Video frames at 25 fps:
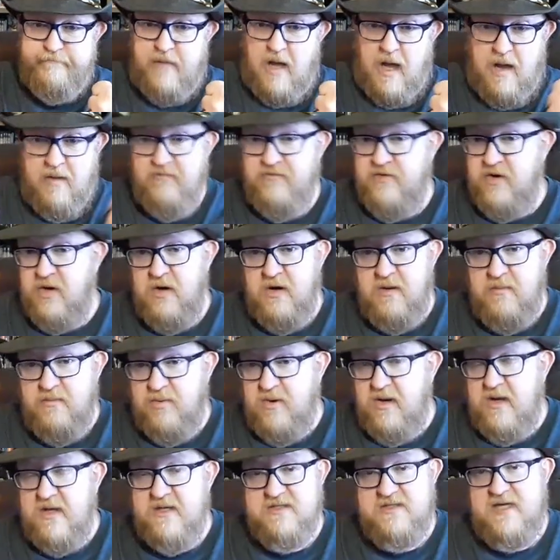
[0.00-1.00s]
I'm very
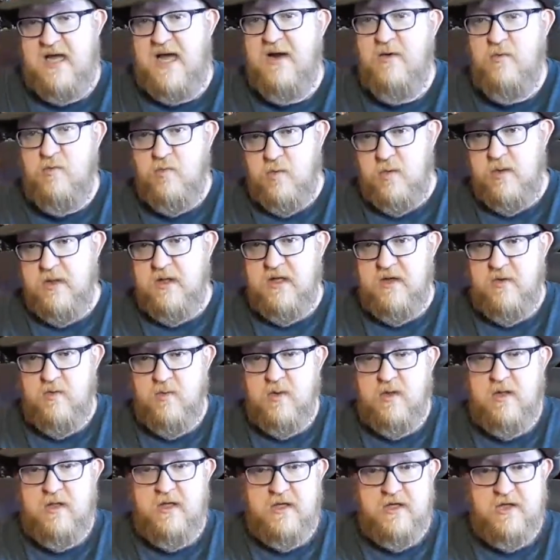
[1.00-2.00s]
impressed. I really,
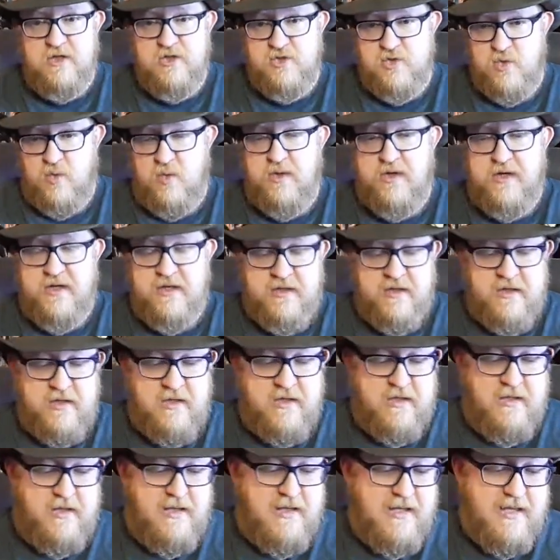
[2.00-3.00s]
really enjoyed it.
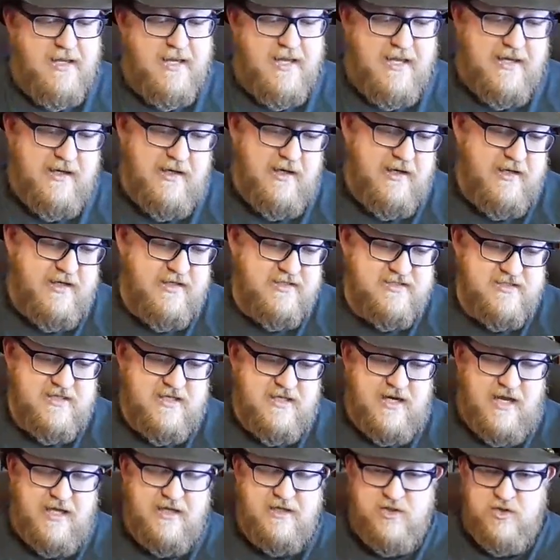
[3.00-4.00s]
And like I
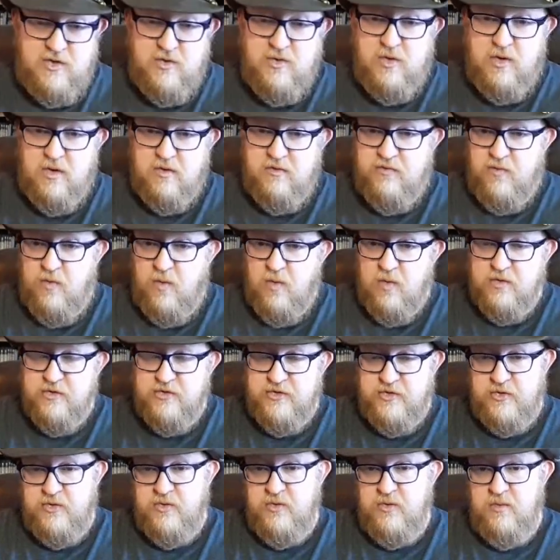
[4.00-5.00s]
said, I do look forward
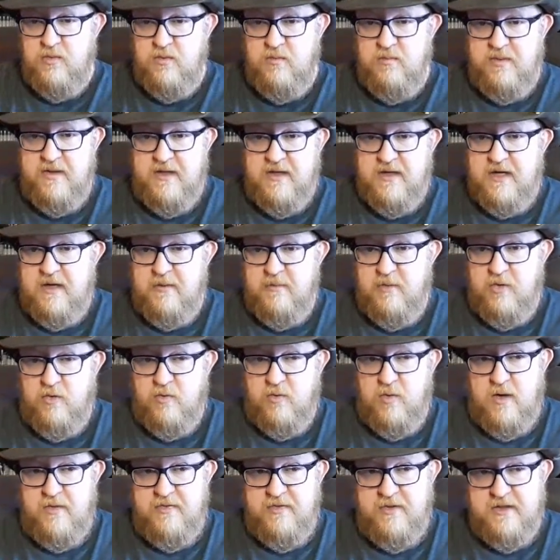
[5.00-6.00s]
to being able to
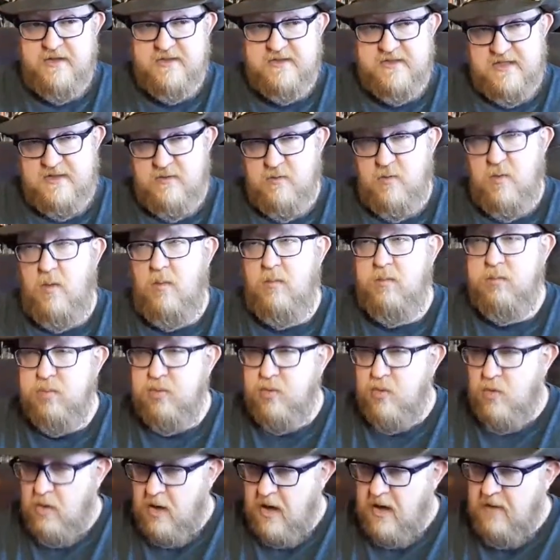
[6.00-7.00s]
run this. It will
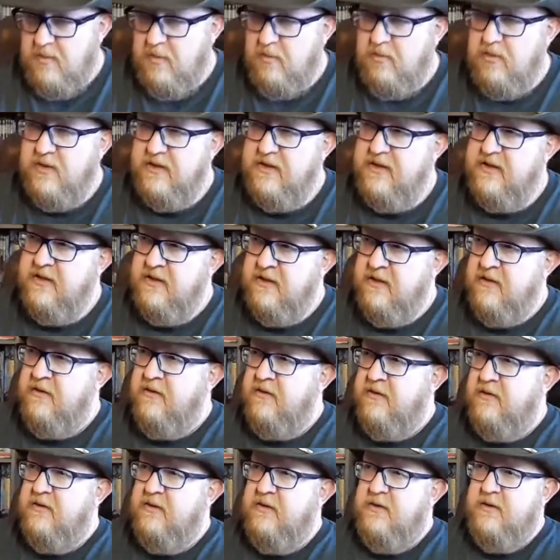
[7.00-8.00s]
probably
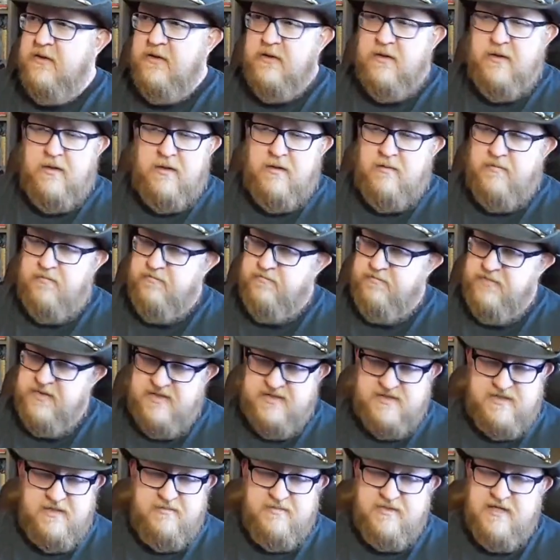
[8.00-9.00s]
be
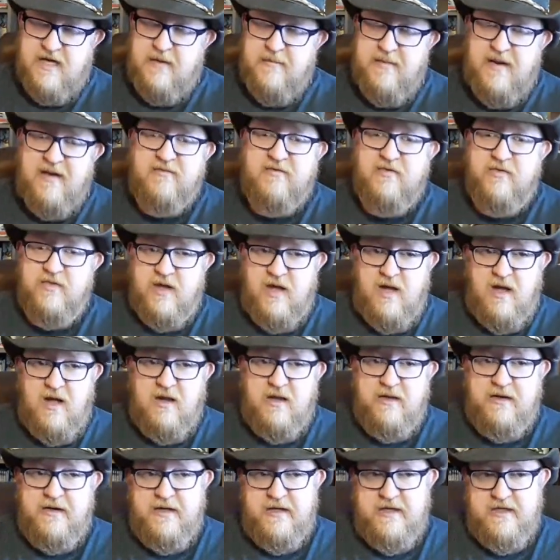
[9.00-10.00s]
sometime after the
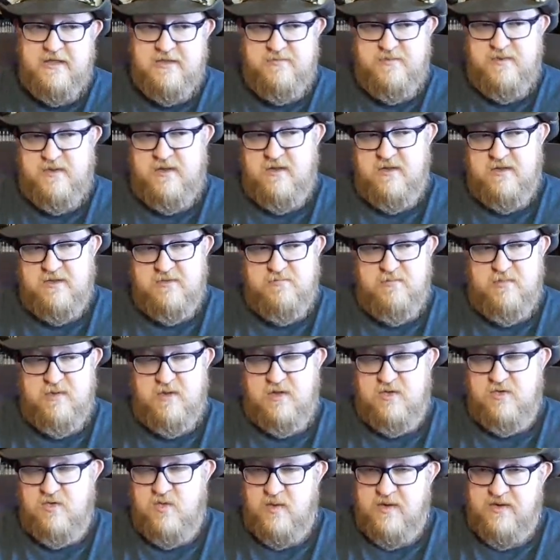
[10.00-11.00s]
holidays, because
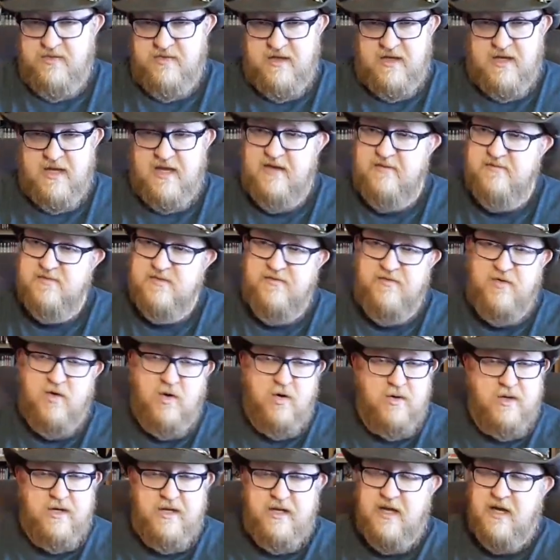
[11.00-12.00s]
between the games I've
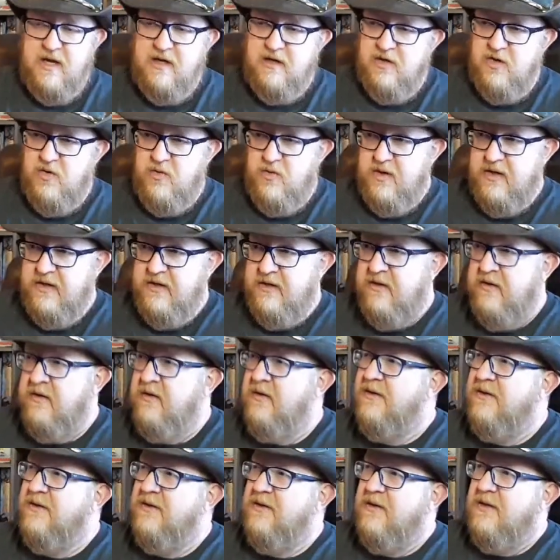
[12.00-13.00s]
already got going
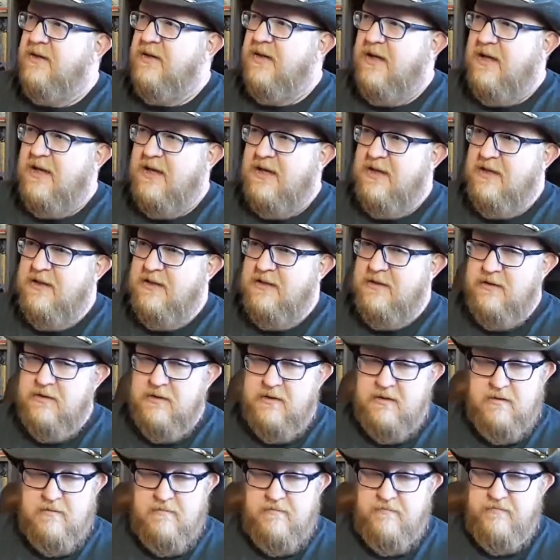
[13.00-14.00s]

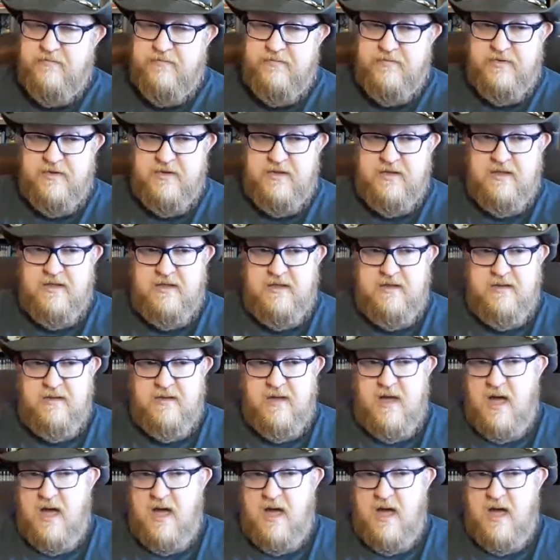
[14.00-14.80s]
and the